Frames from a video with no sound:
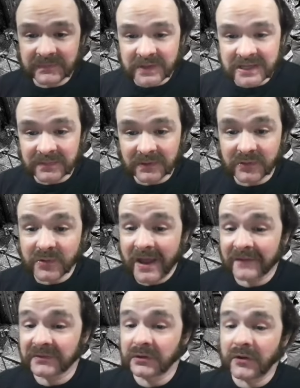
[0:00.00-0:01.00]
people who
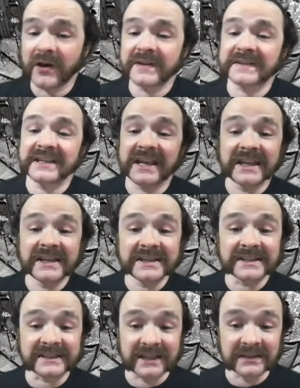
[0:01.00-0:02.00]
have lost any
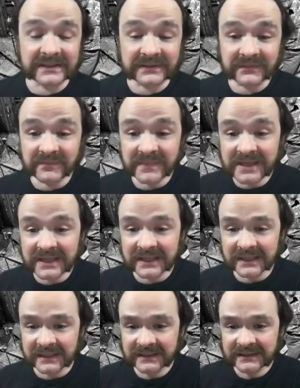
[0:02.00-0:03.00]
sense of
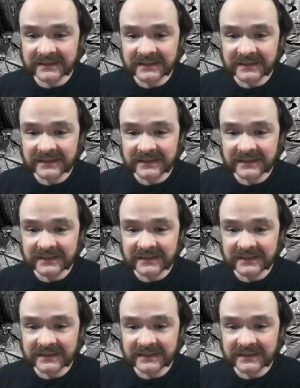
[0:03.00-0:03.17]
meaning.